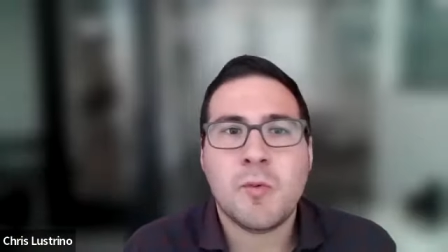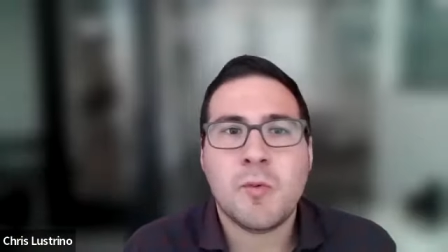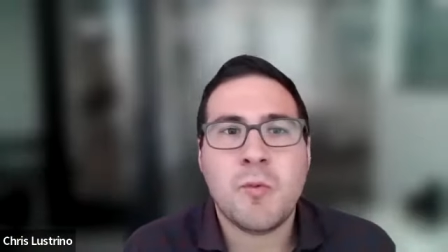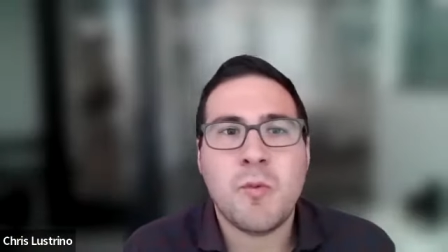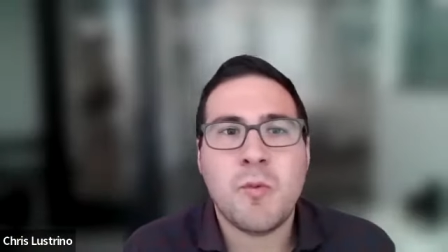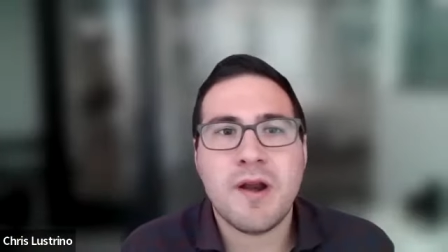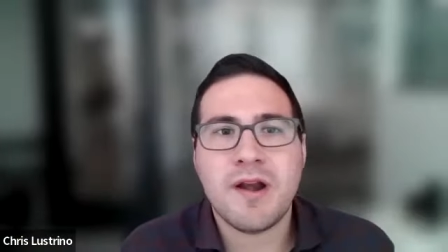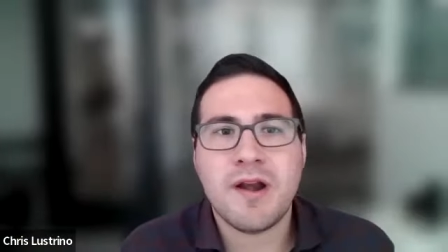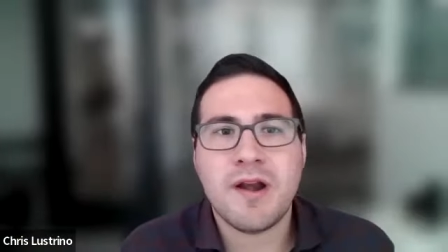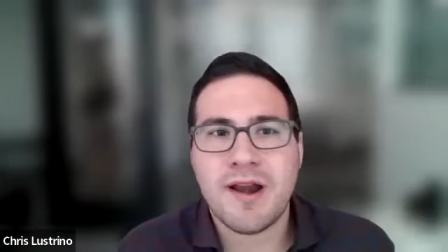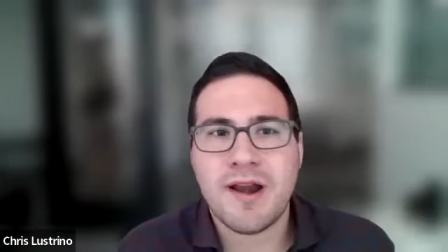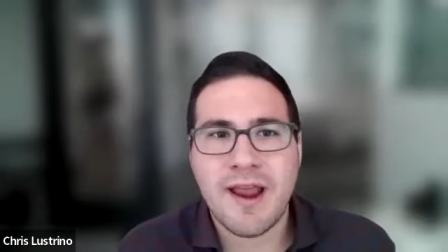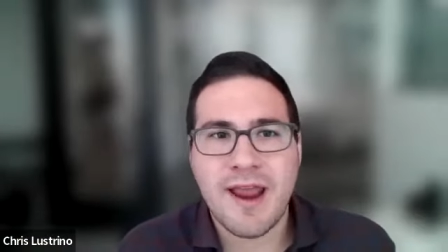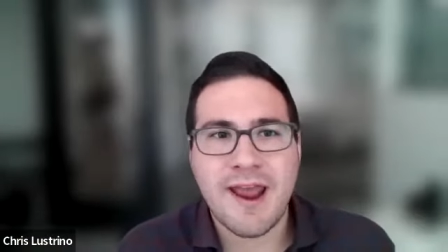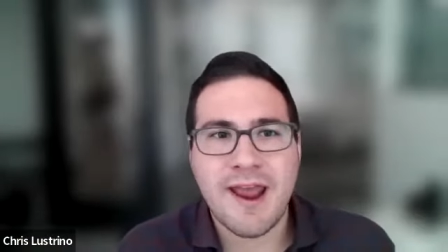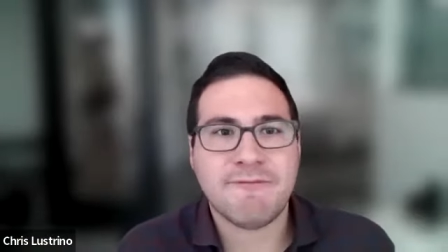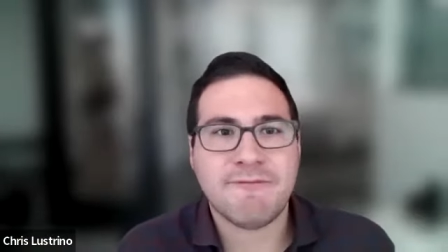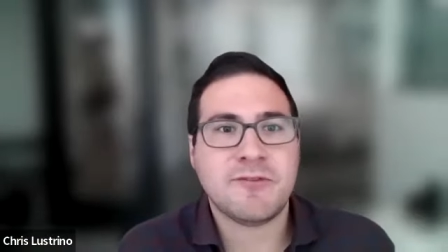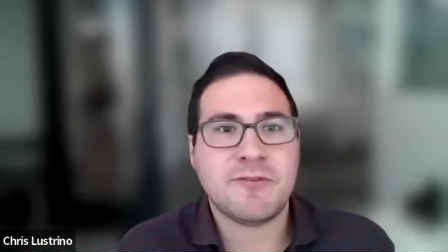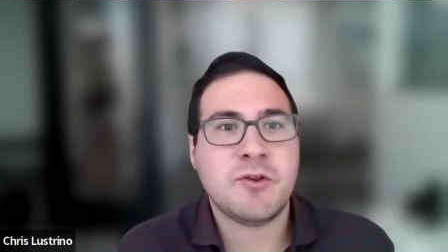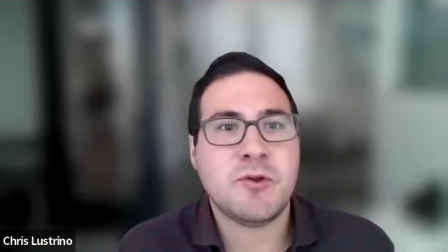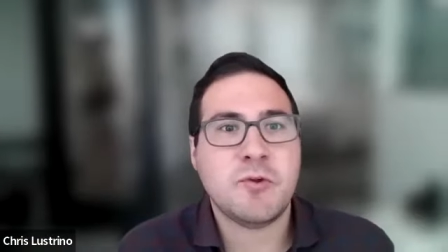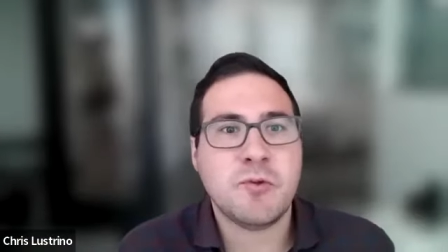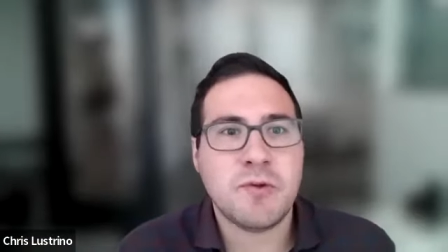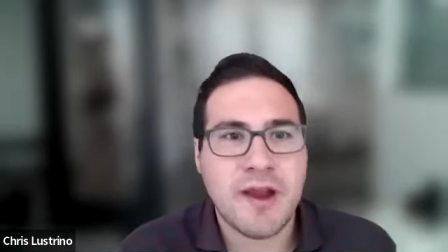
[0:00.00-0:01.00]
one and a
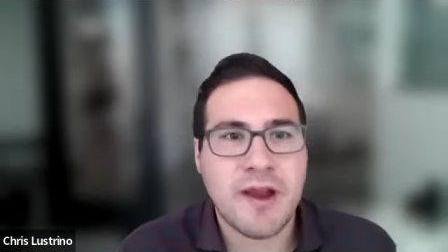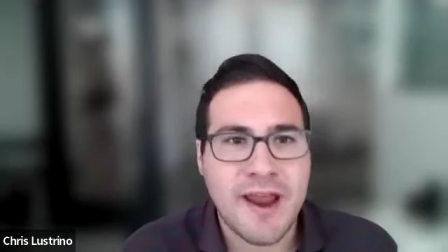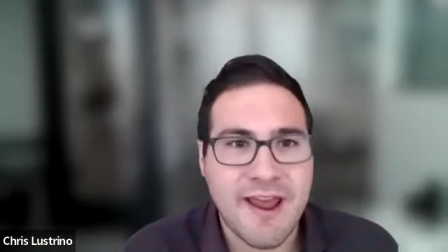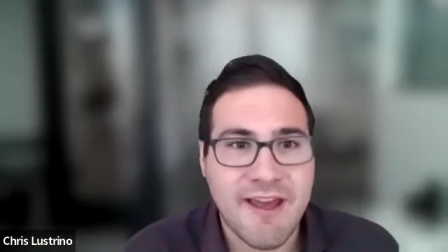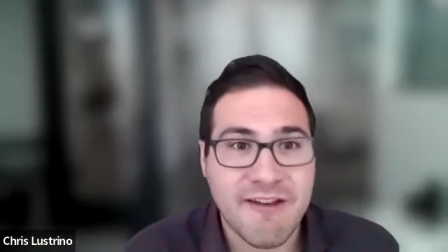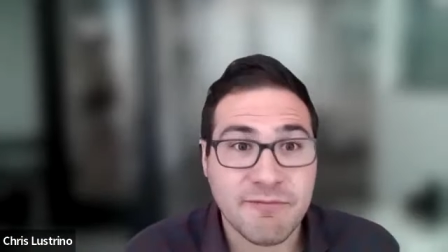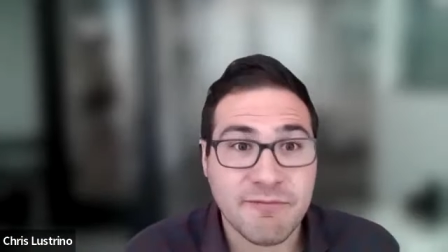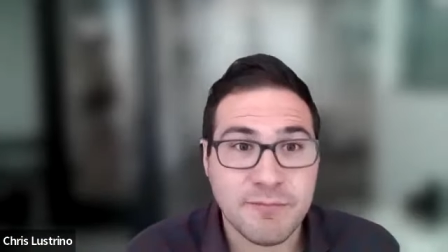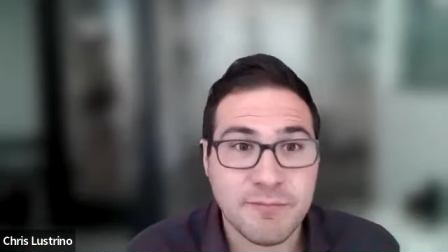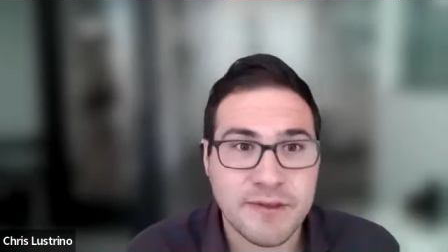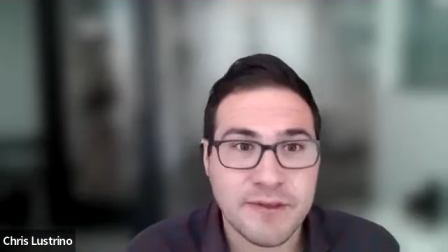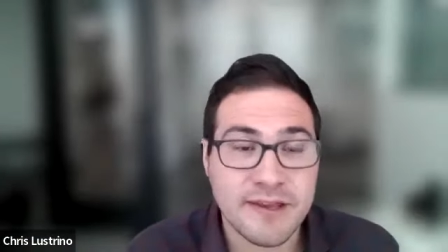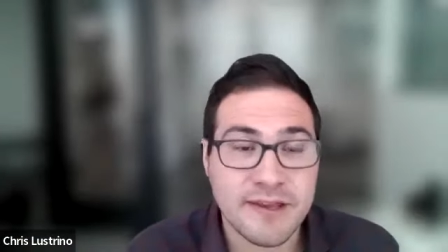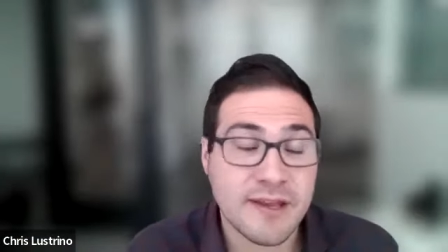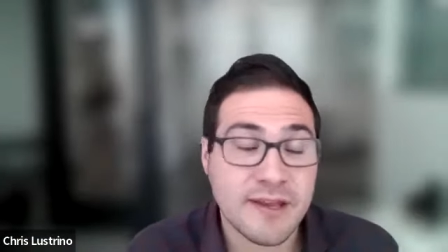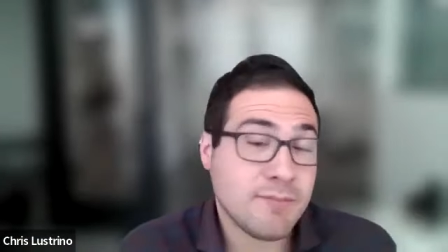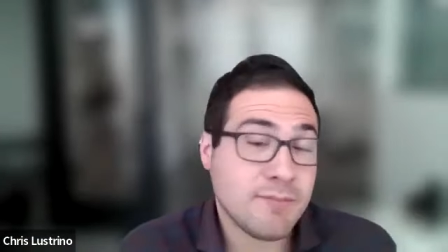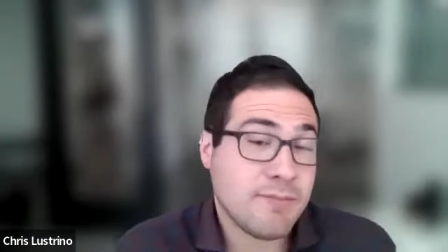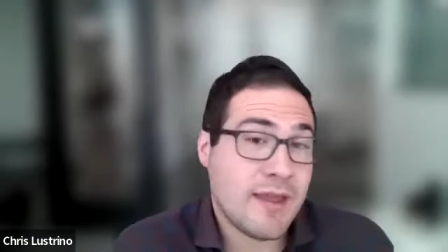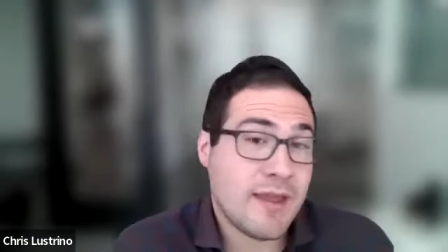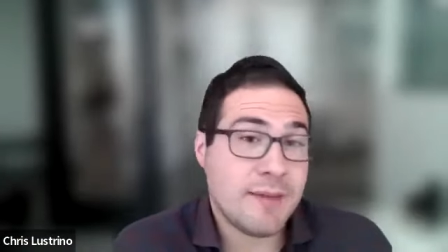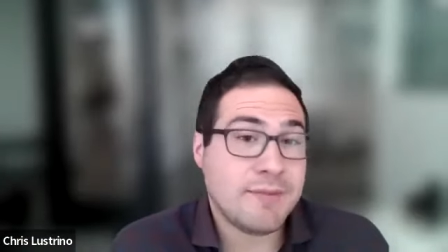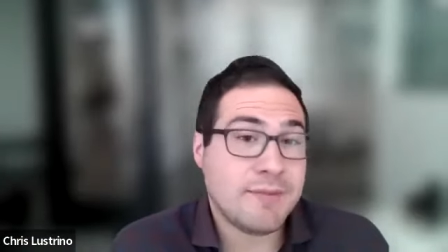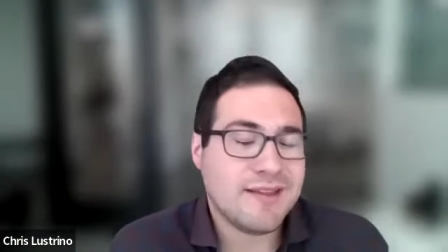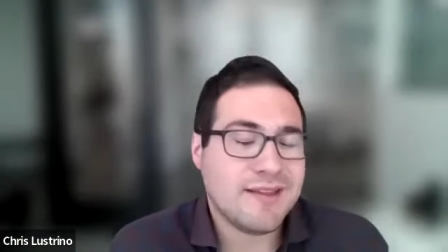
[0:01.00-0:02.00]
half, two and a half
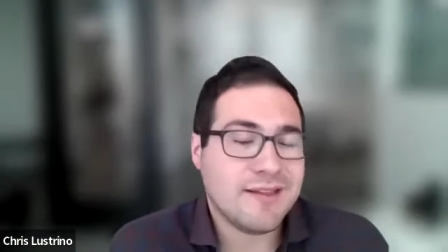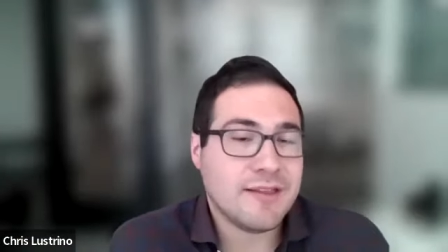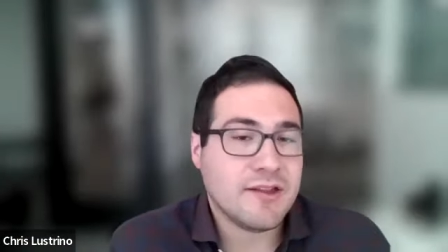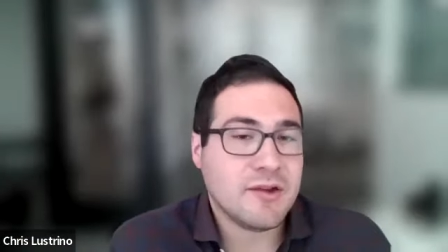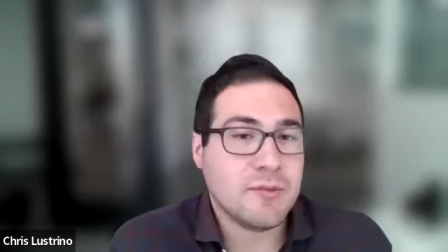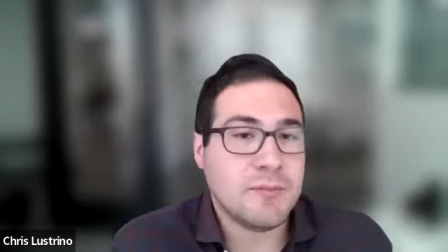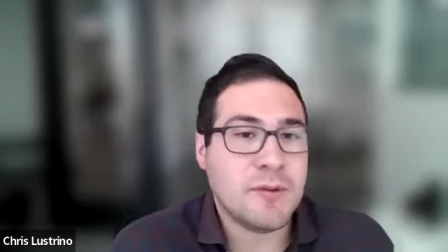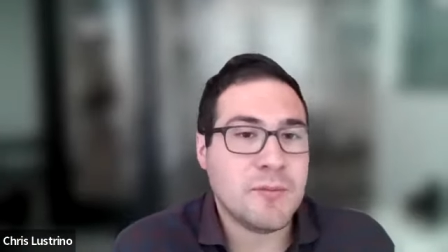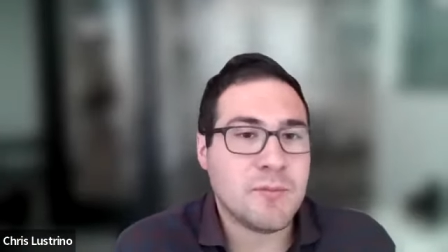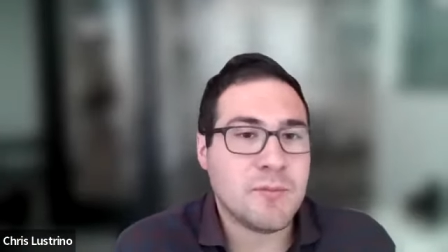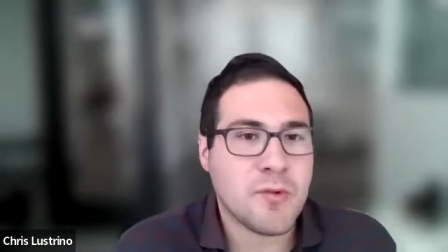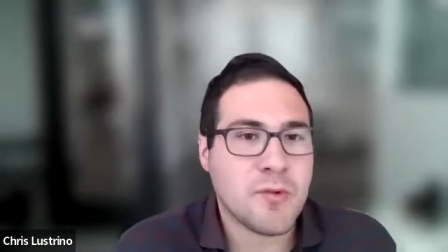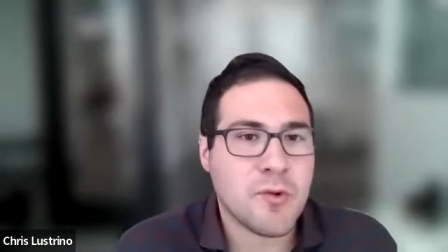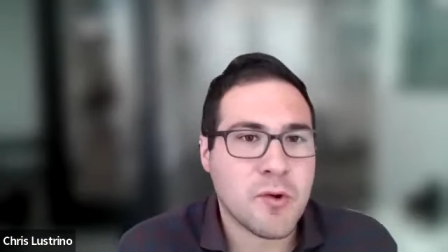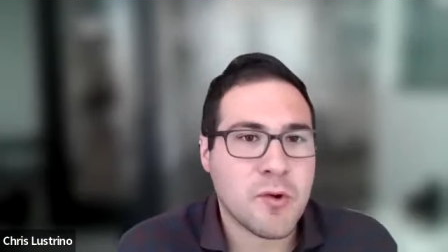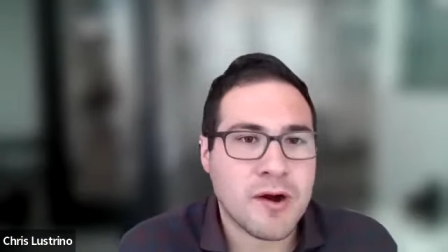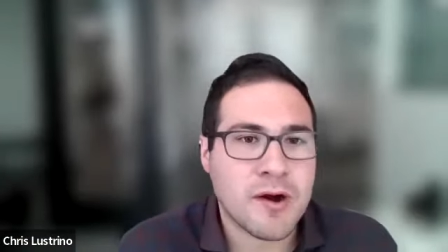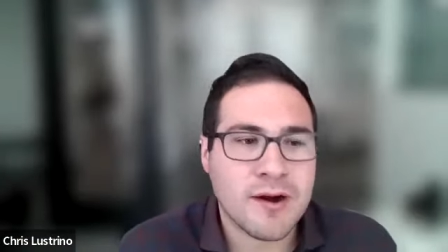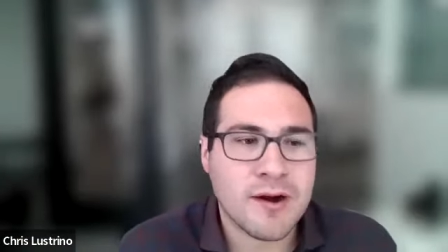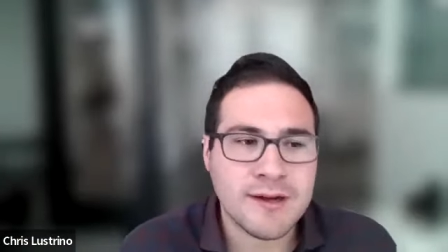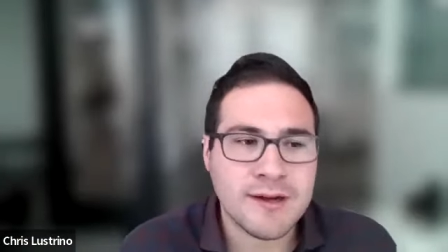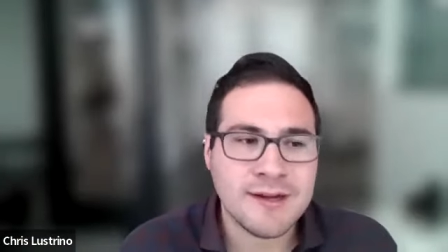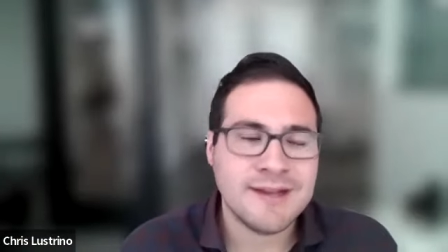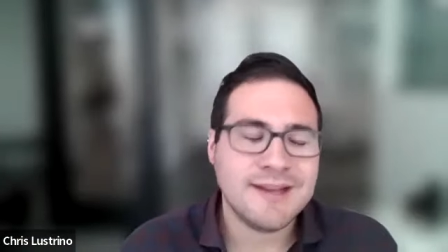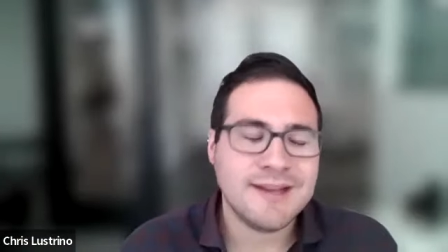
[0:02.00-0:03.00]
million, maybe a little bit
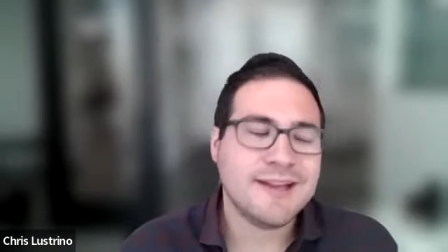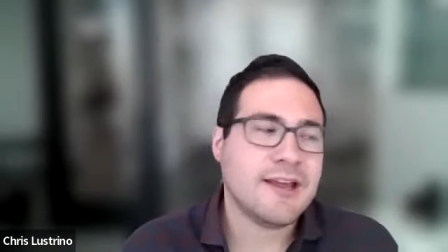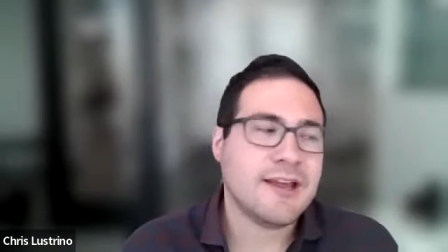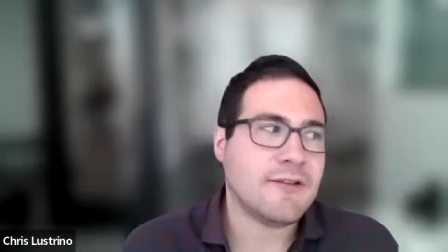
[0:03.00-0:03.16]
more.